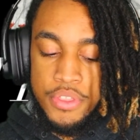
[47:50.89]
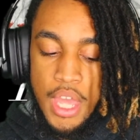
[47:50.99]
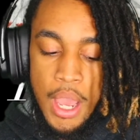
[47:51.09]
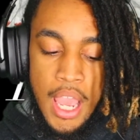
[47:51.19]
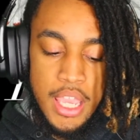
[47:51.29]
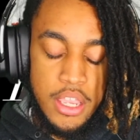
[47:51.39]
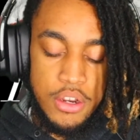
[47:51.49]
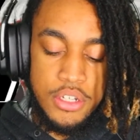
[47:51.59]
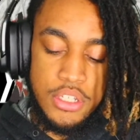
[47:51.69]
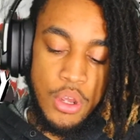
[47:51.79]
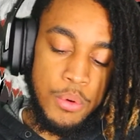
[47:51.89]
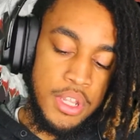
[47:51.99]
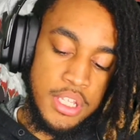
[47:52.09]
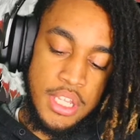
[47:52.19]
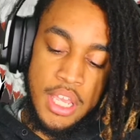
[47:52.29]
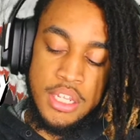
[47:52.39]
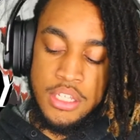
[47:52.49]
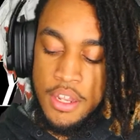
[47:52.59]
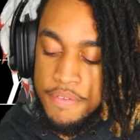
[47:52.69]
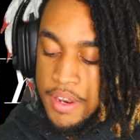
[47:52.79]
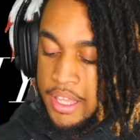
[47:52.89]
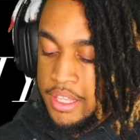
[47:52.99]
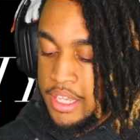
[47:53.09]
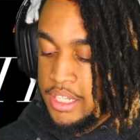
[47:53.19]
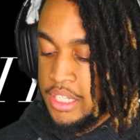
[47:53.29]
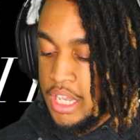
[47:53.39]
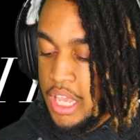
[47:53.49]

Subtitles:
I hear Sony saying stuff like this,